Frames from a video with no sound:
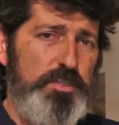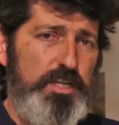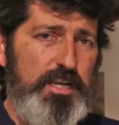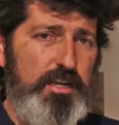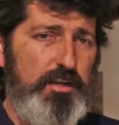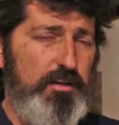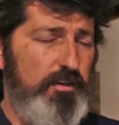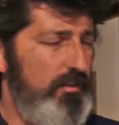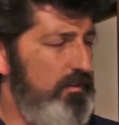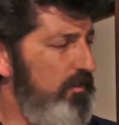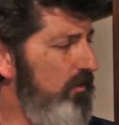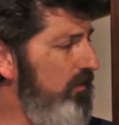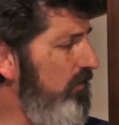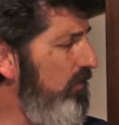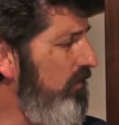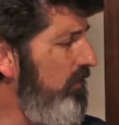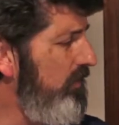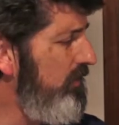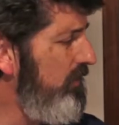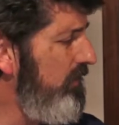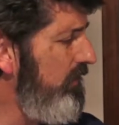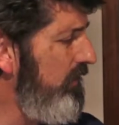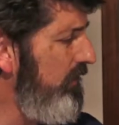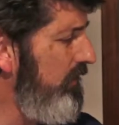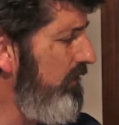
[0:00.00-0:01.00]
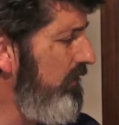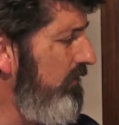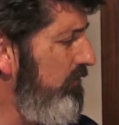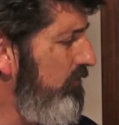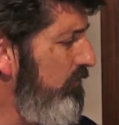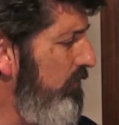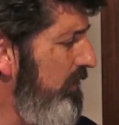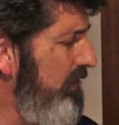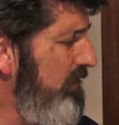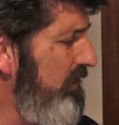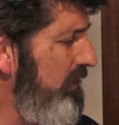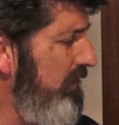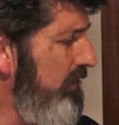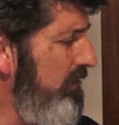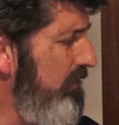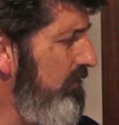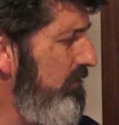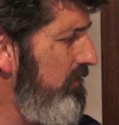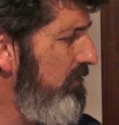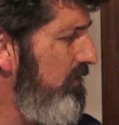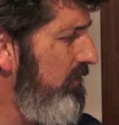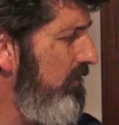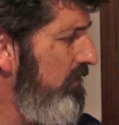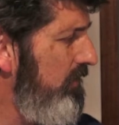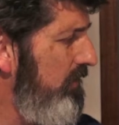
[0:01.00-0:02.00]
down in the
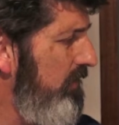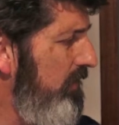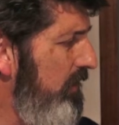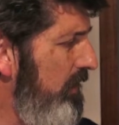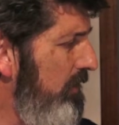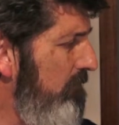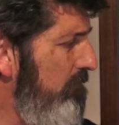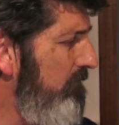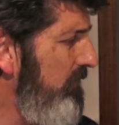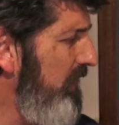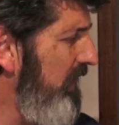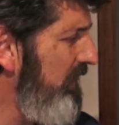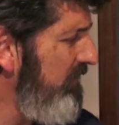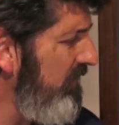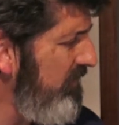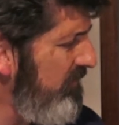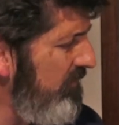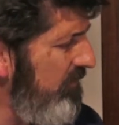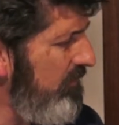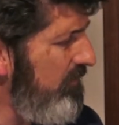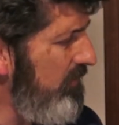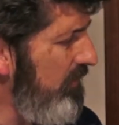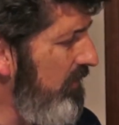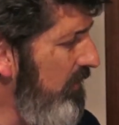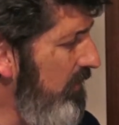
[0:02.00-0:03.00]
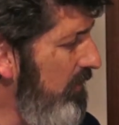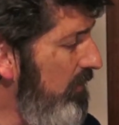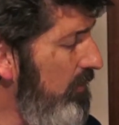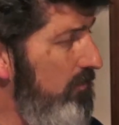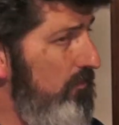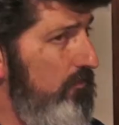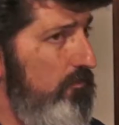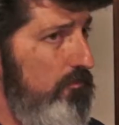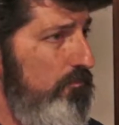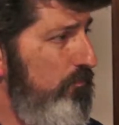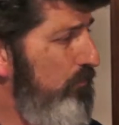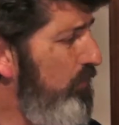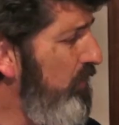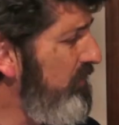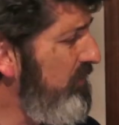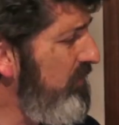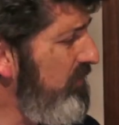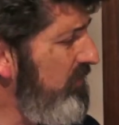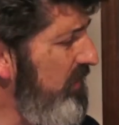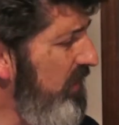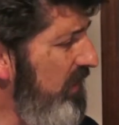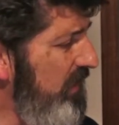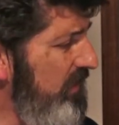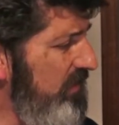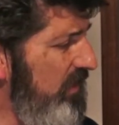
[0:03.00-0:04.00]
1920s. And this is
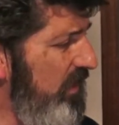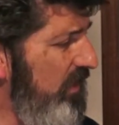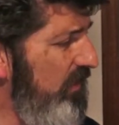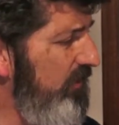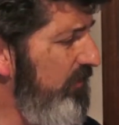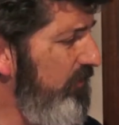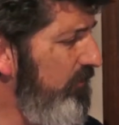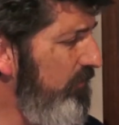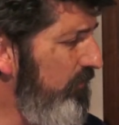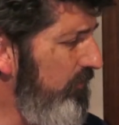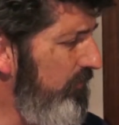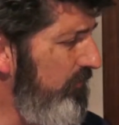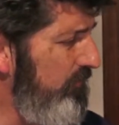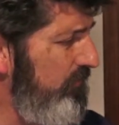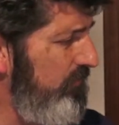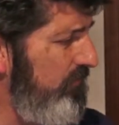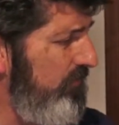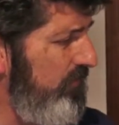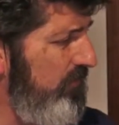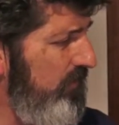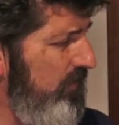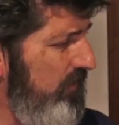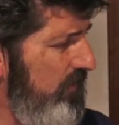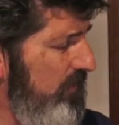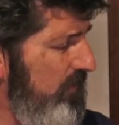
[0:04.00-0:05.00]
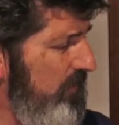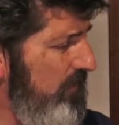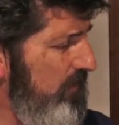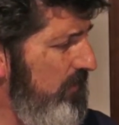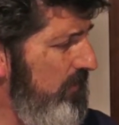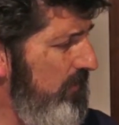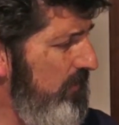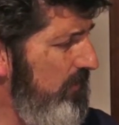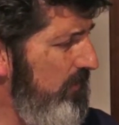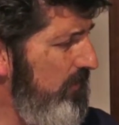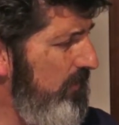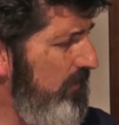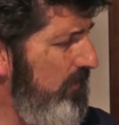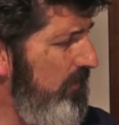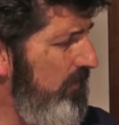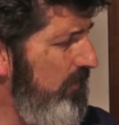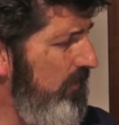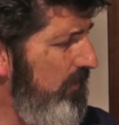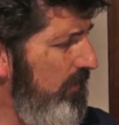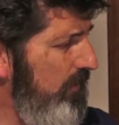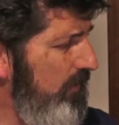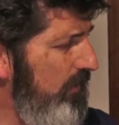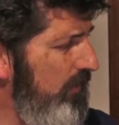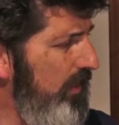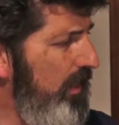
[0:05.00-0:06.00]
present-day Darlinghurst.
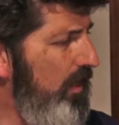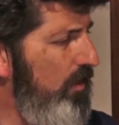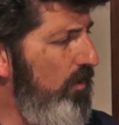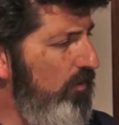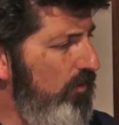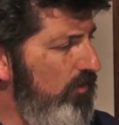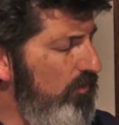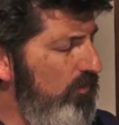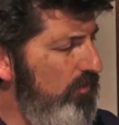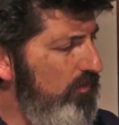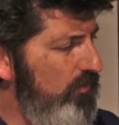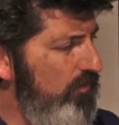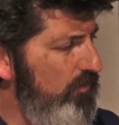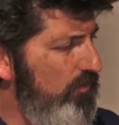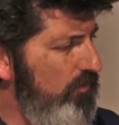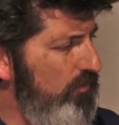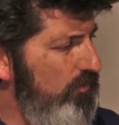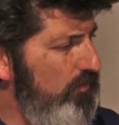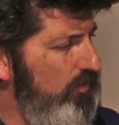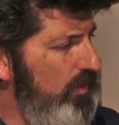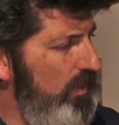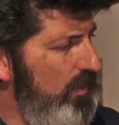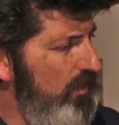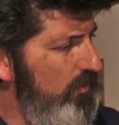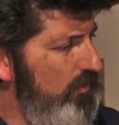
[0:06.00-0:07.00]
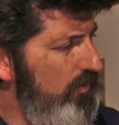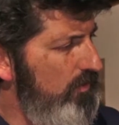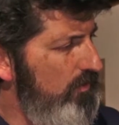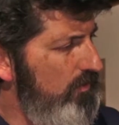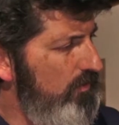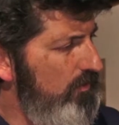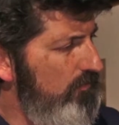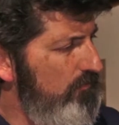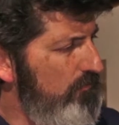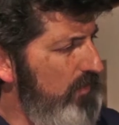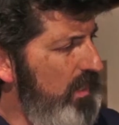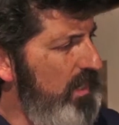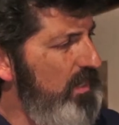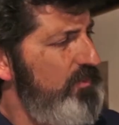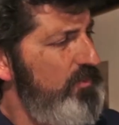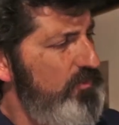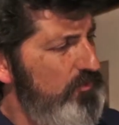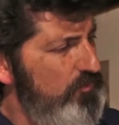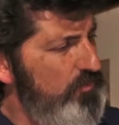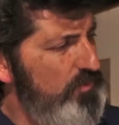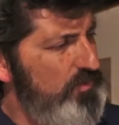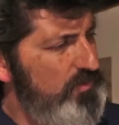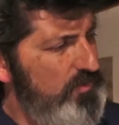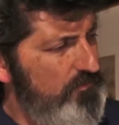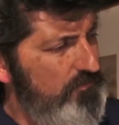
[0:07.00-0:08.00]
Now,
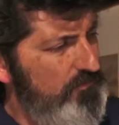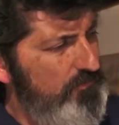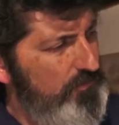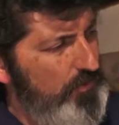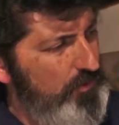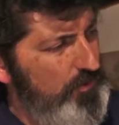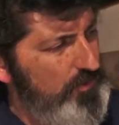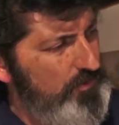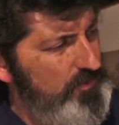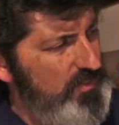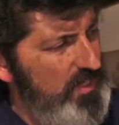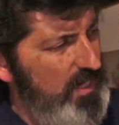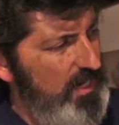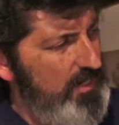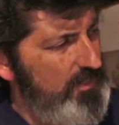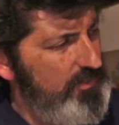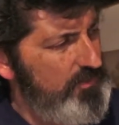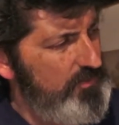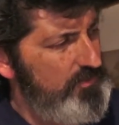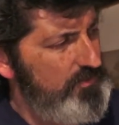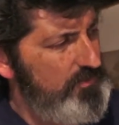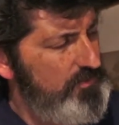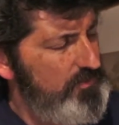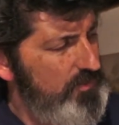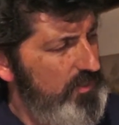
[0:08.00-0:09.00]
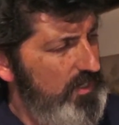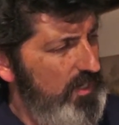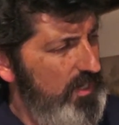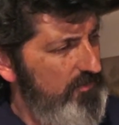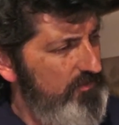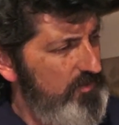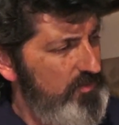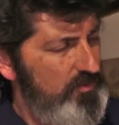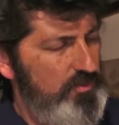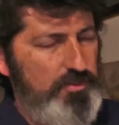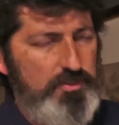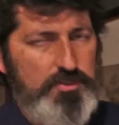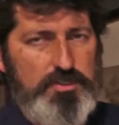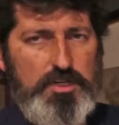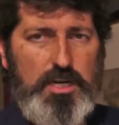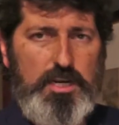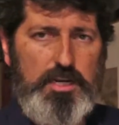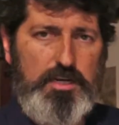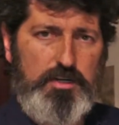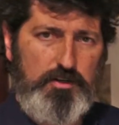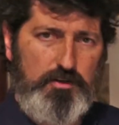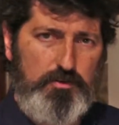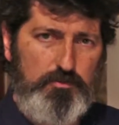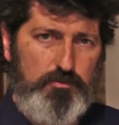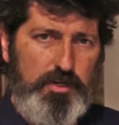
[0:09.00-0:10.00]
Martens was the first artist to have a
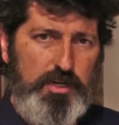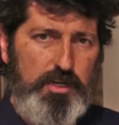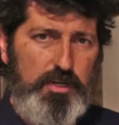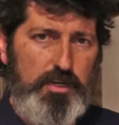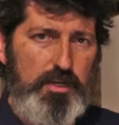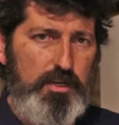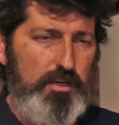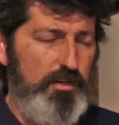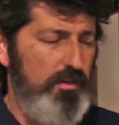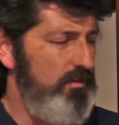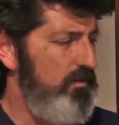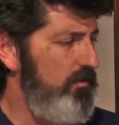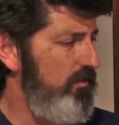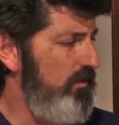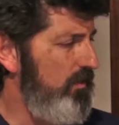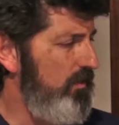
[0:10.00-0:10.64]
sustained career,